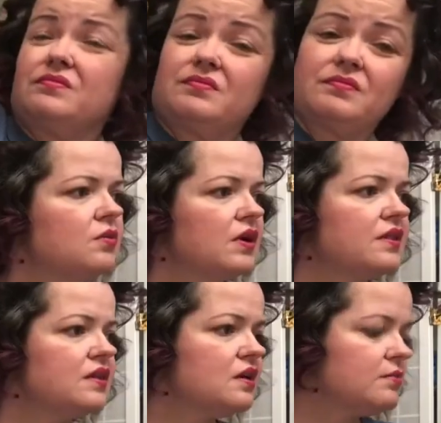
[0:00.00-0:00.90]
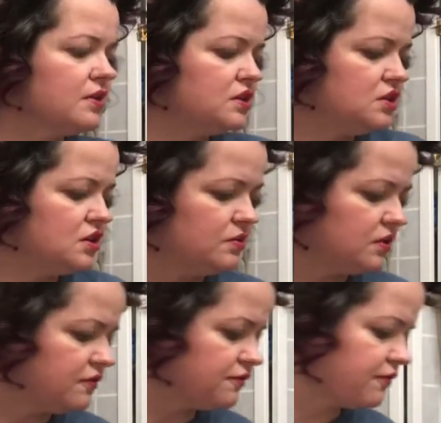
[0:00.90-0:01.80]
And what I think I'm going to do with the
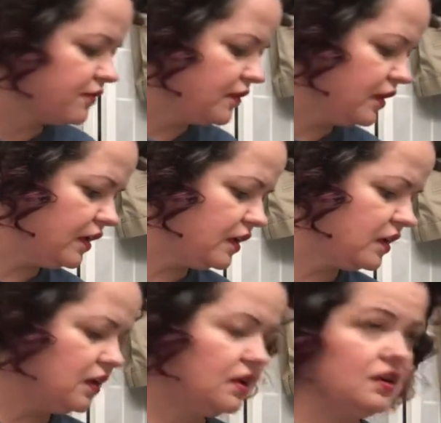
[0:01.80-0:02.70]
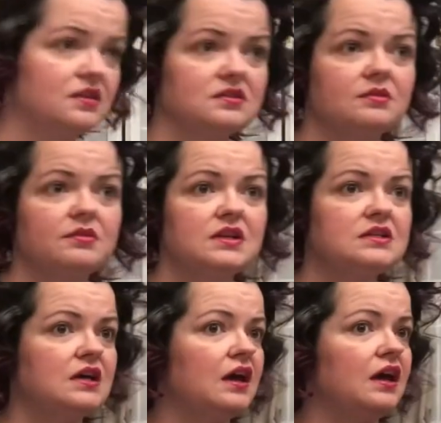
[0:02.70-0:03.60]
front is I'm going to
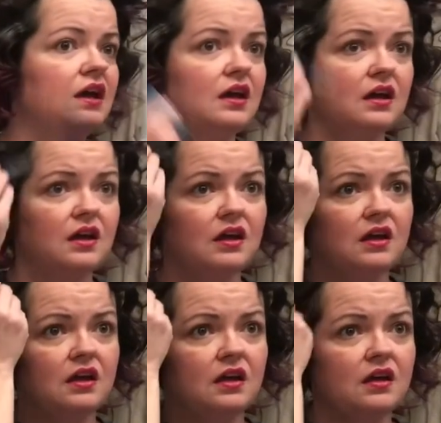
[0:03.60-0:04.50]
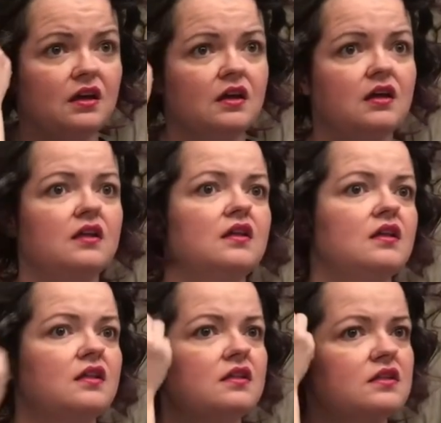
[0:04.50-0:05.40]
take
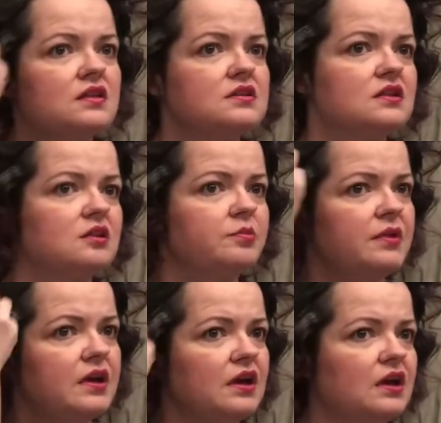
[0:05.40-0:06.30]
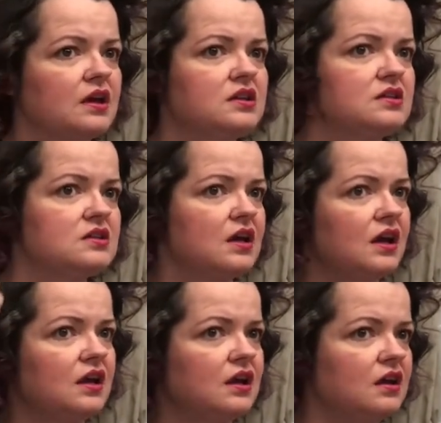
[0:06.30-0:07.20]
this little pick and just kind
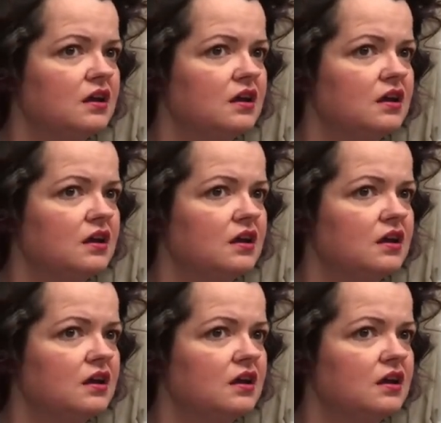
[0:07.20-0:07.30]
of